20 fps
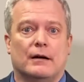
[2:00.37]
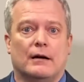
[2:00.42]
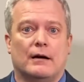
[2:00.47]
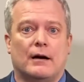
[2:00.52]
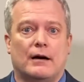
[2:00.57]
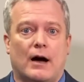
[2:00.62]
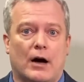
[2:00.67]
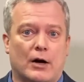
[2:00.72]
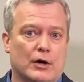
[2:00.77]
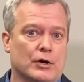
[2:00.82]

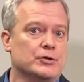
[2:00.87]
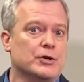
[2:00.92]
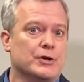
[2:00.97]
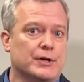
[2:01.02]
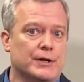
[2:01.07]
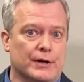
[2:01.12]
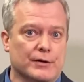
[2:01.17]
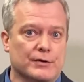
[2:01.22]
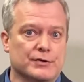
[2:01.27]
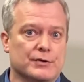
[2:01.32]

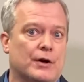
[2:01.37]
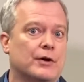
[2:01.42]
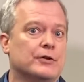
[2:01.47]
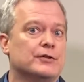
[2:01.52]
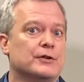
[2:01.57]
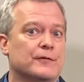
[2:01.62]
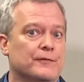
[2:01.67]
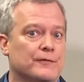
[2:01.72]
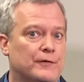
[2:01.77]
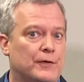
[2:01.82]
100 years,
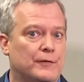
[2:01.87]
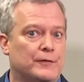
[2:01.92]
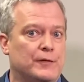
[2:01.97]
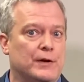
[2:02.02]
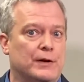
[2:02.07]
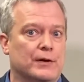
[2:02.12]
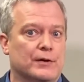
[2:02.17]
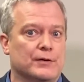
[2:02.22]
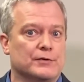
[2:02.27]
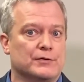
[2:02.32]
150
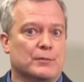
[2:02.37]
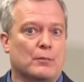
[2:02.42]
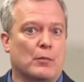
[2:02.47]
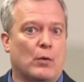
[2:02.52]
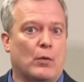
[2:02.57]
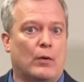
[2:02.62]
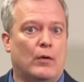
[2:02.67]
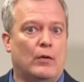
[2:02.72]
years or more,